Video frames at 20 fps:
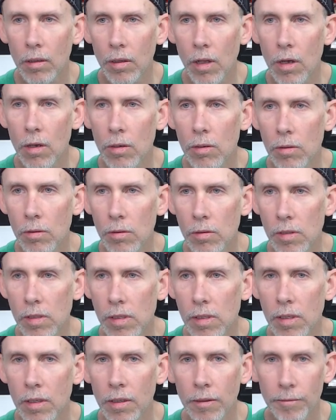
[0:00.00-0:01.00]

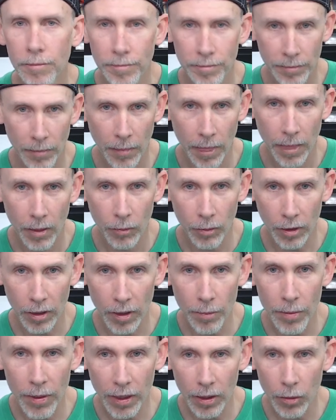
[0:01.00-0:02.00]
Closed. We're
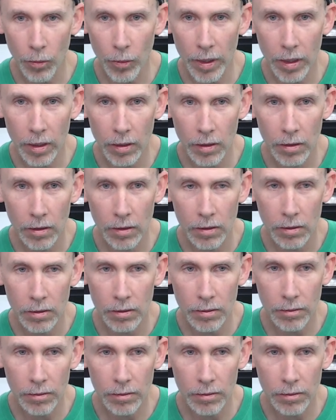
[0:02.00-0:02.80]
gonna pick a winner.